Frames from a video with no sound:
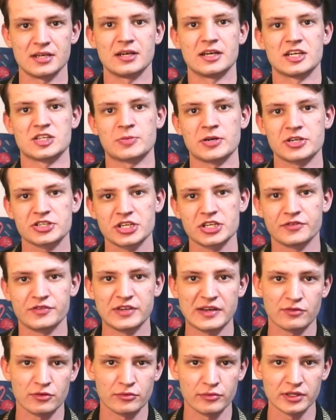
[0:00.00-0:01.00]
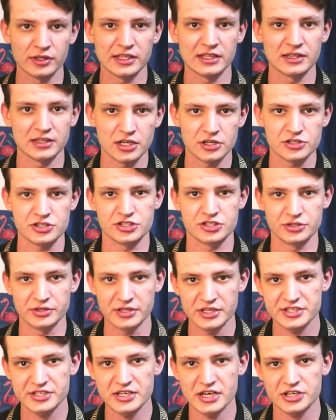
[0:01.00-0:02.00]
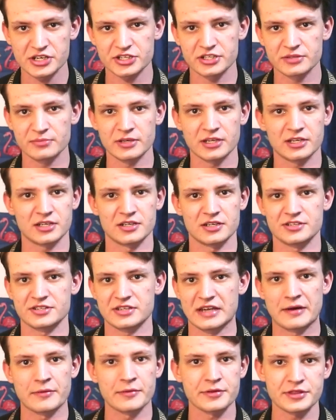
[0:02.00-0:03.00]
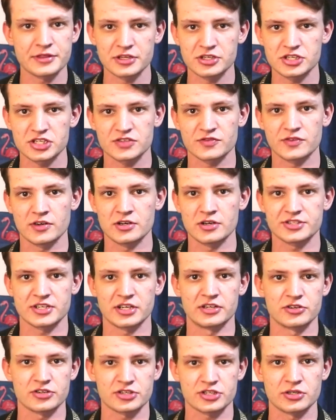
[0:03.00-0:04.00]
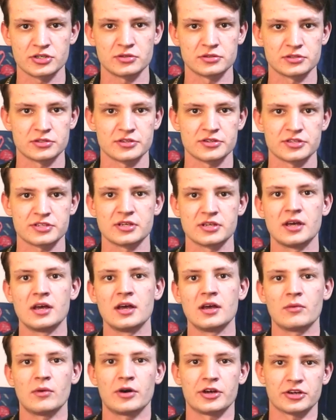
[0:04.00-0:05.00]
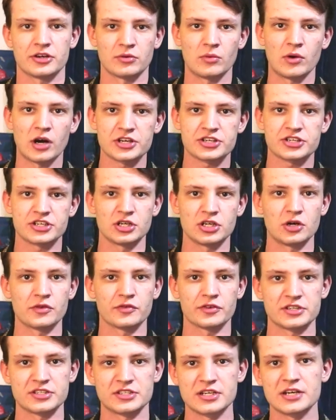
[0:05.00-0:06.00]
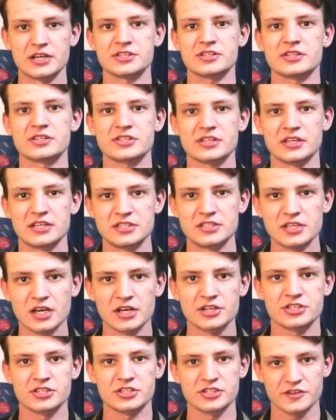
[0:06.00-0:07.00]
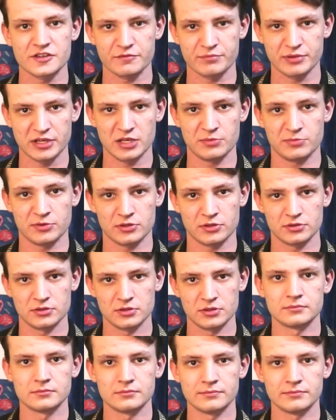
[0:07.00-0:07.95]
especially if you have a really large duty section because everything just falls on your shoulders while you're watching over dozens and dozens of people.